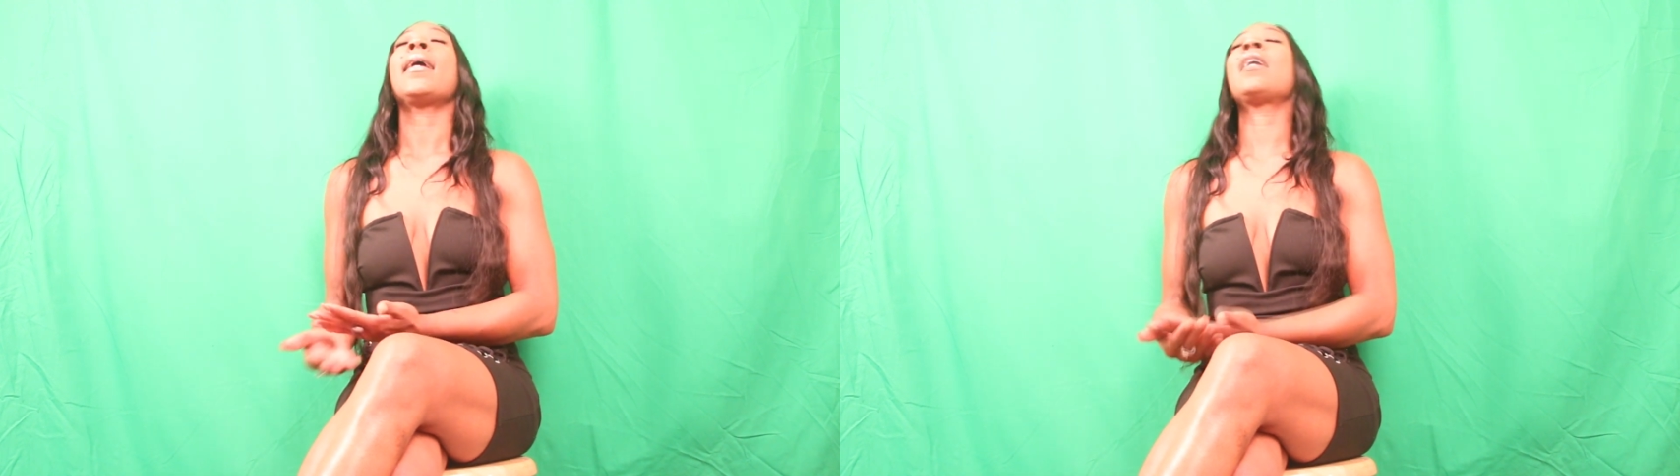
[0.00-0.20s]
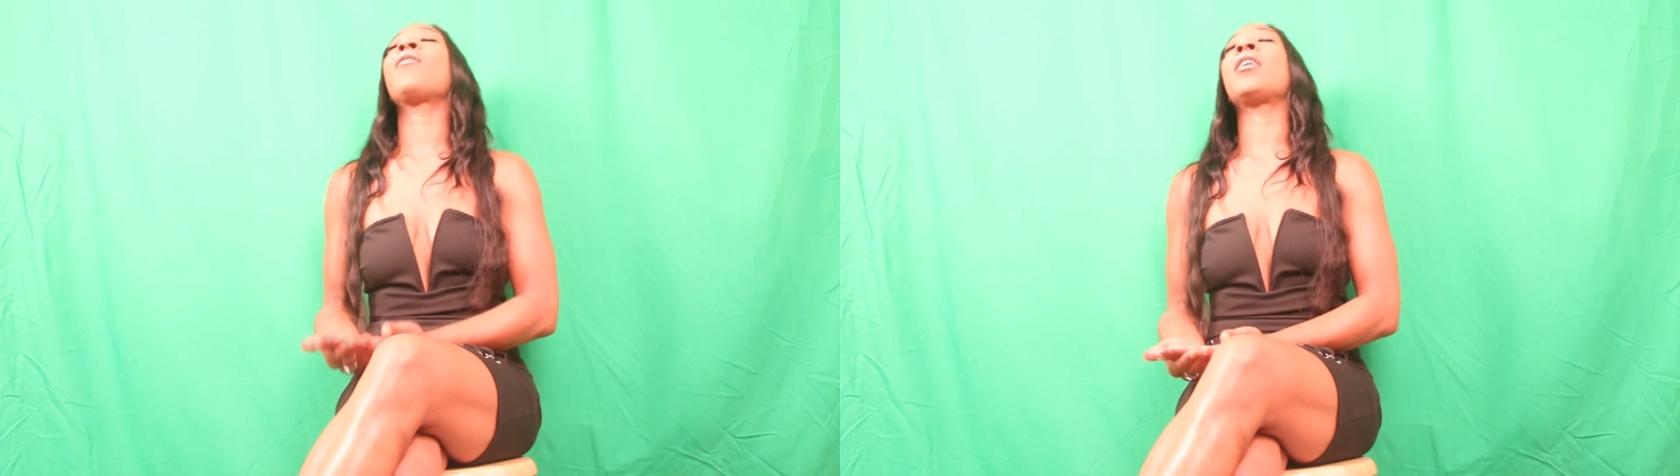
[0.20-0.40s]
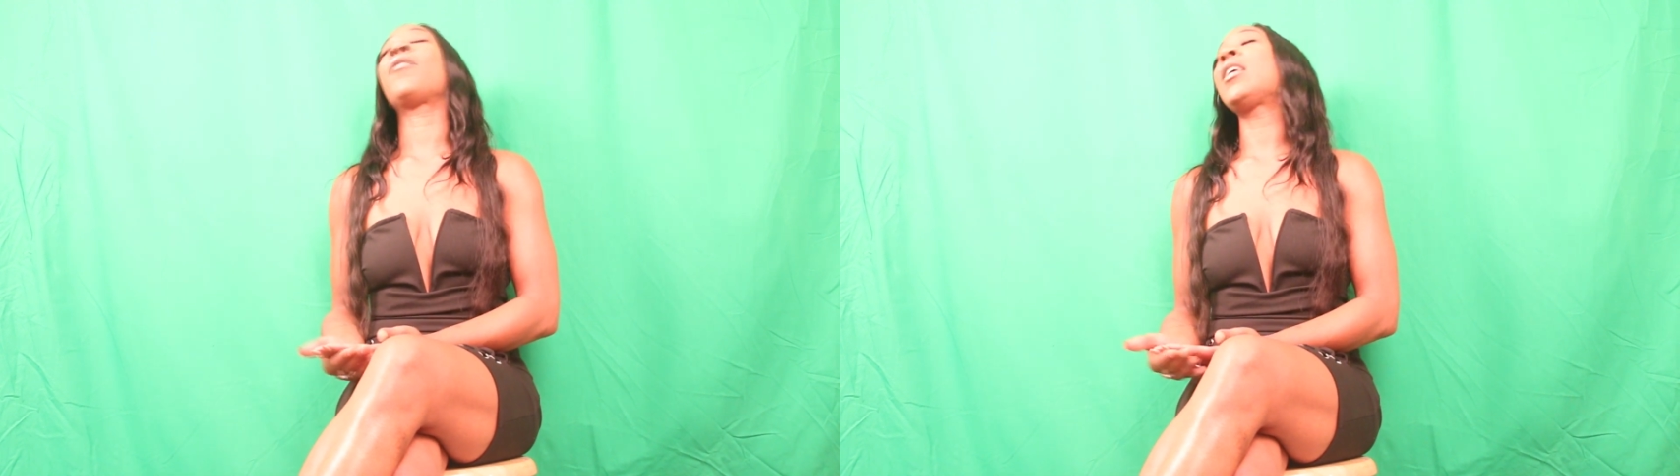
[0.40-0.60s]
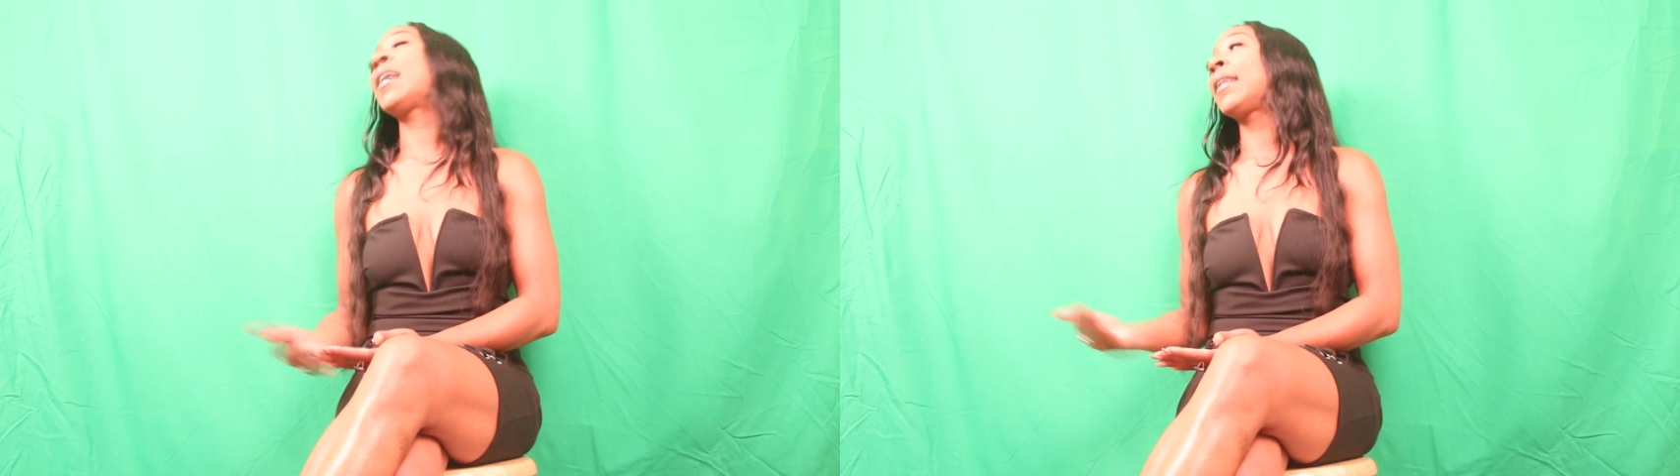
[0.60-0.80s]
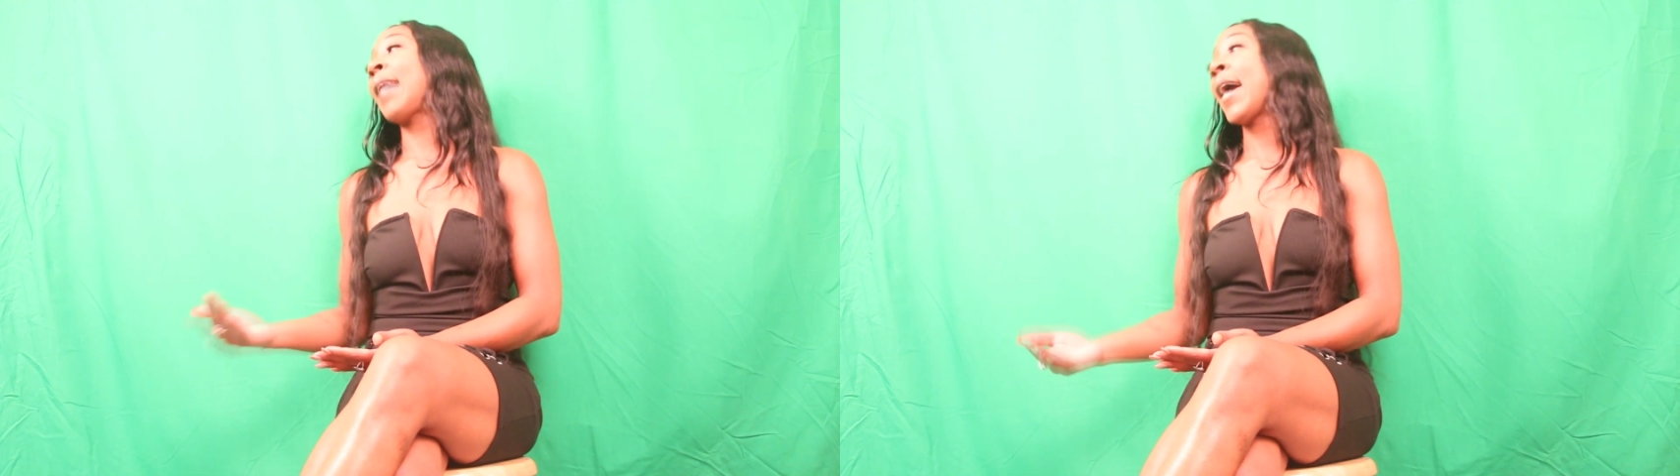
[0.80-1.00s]
even if he
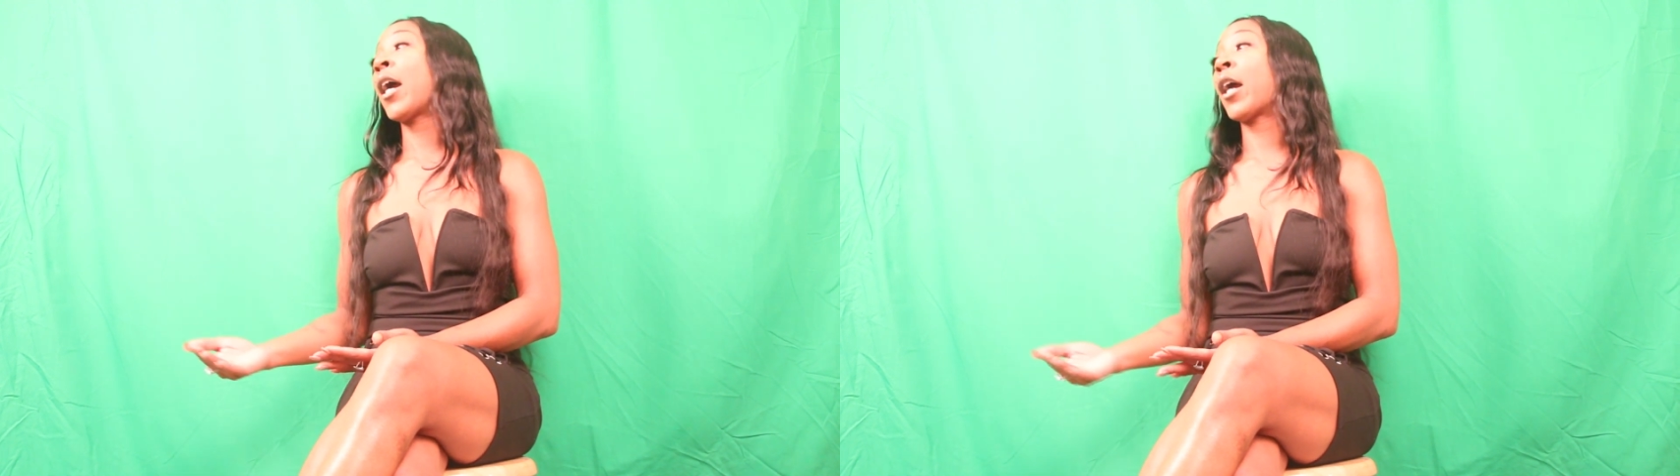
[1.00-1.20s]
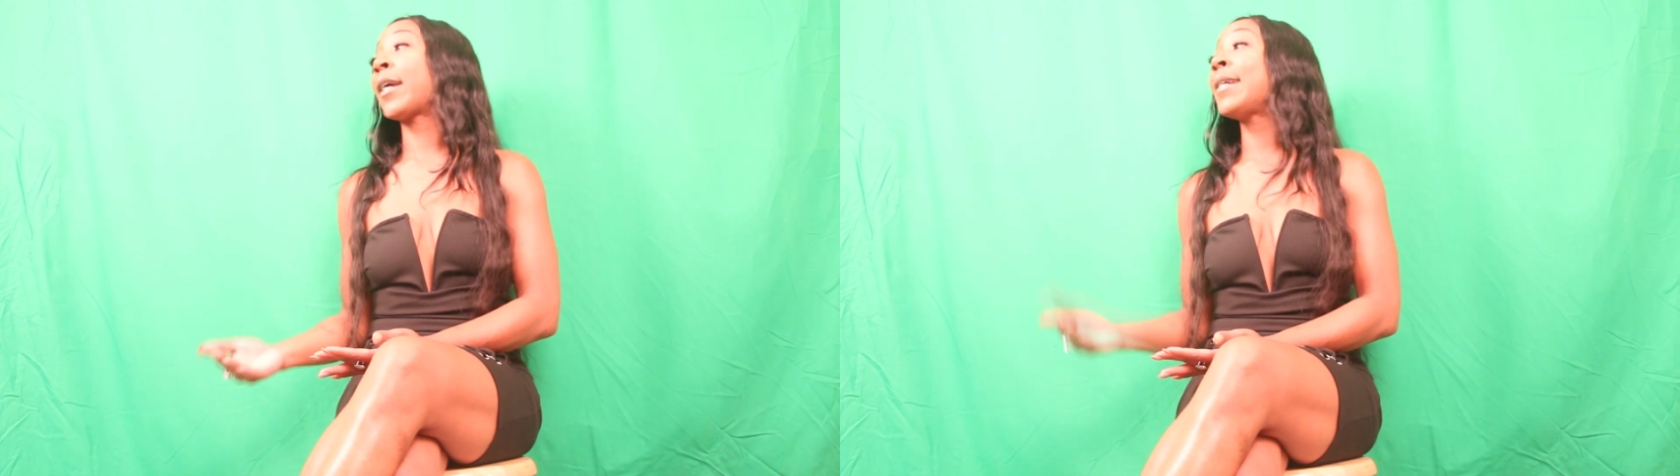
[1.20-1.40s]
didn't like her,